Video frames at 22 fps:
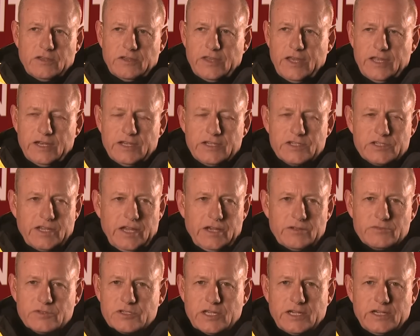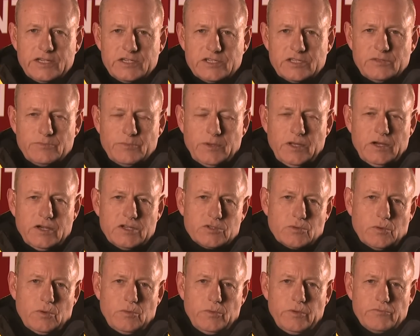like Ellis Down's case in the
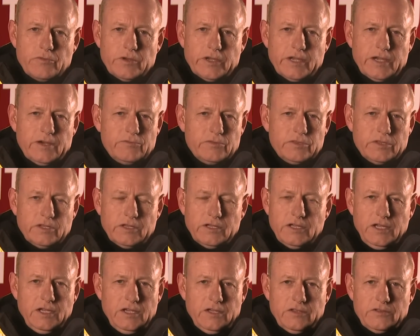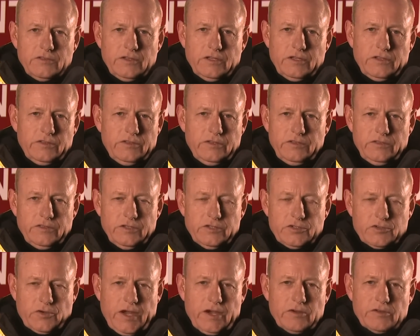past where we've recovered the, the,
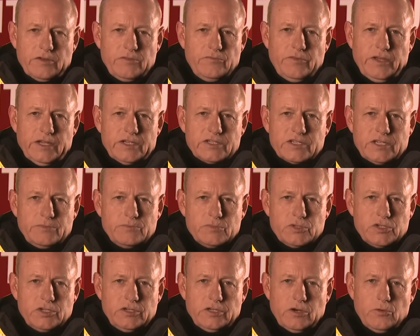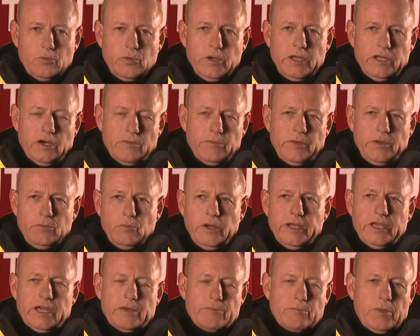the drowning victims. You know, we, I mean,
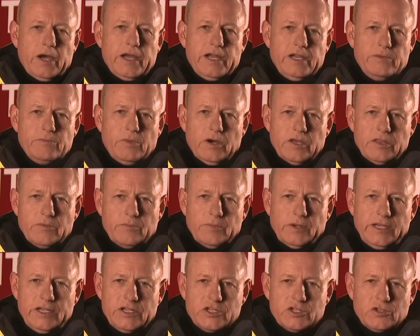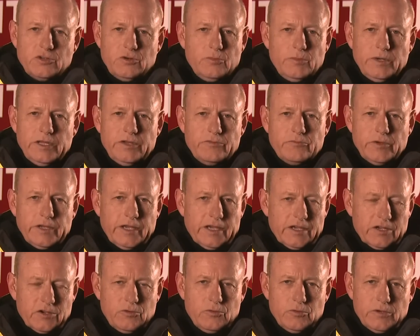we get paid by the police normally if we
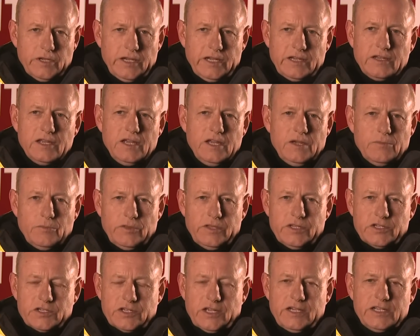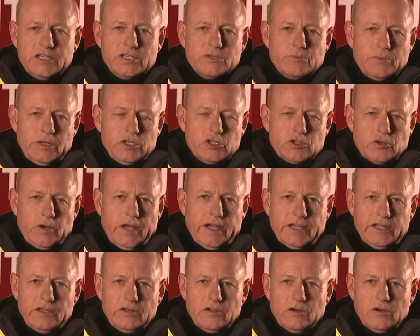get called in, but this case has been
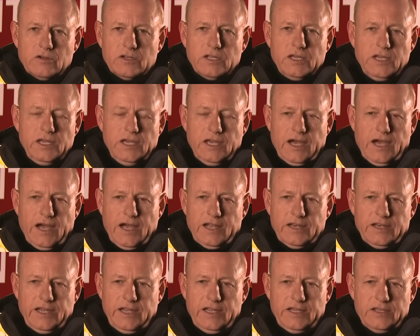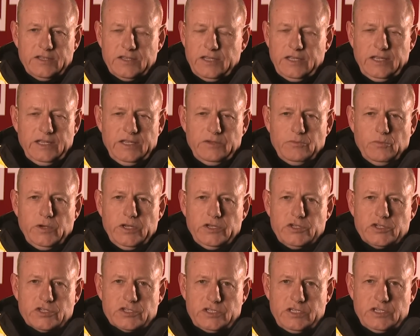dragging on, and it, it, we
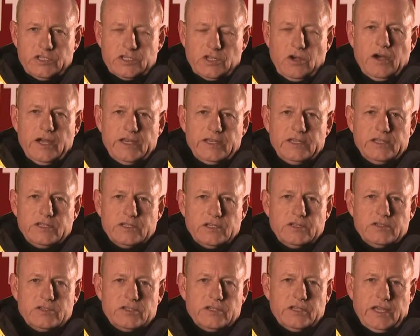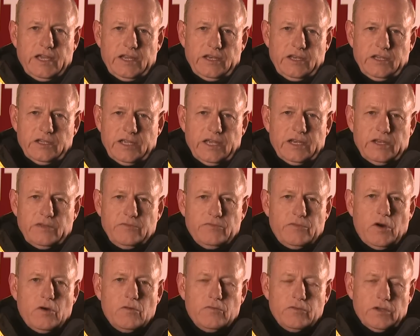just decided to get, get
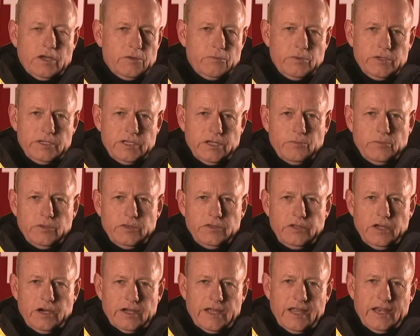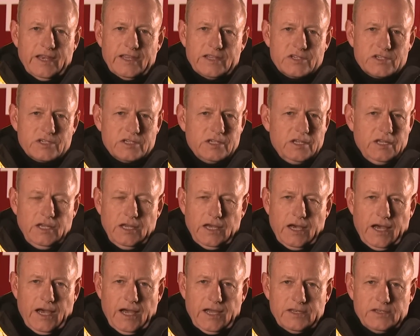involved like we did with young Ellis.
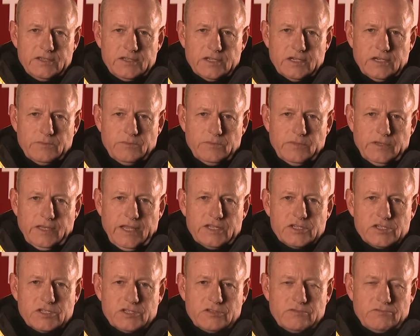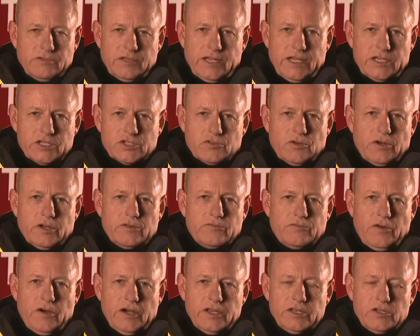And um, let's let's try and
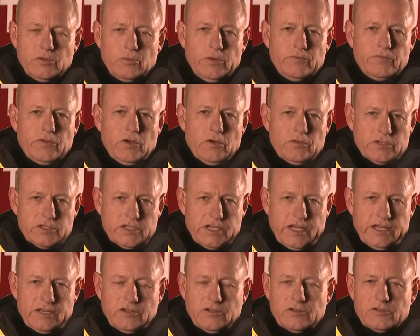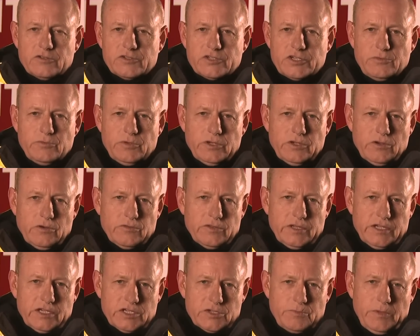find her. We've got the technology, we've got
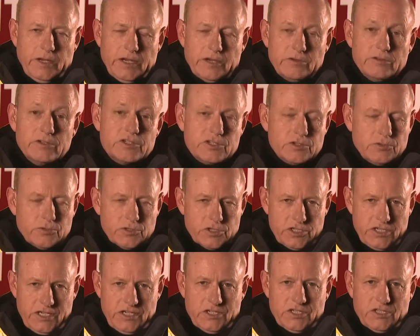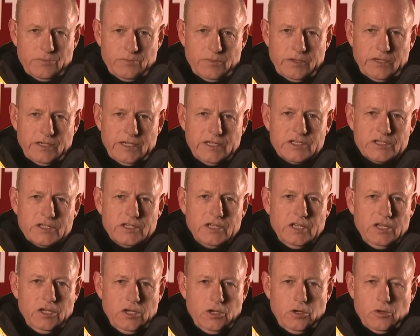the experience to assist the police,
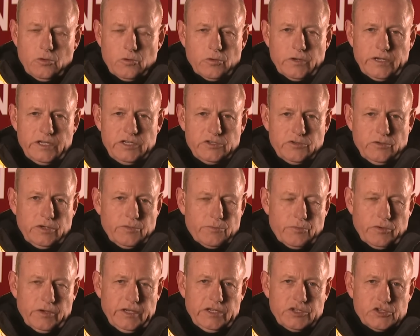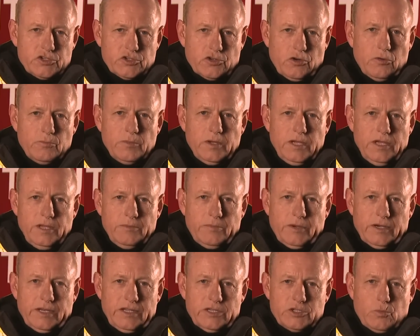who are already doing a brilliant job.
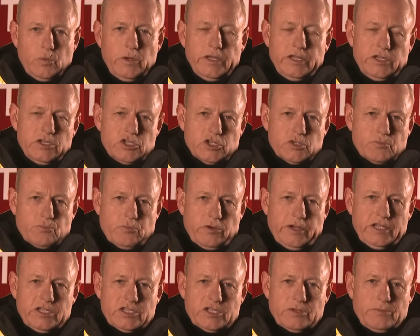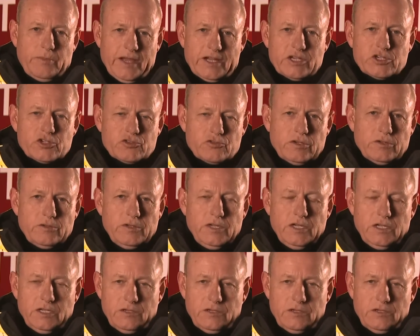But it's we can just bring some extra,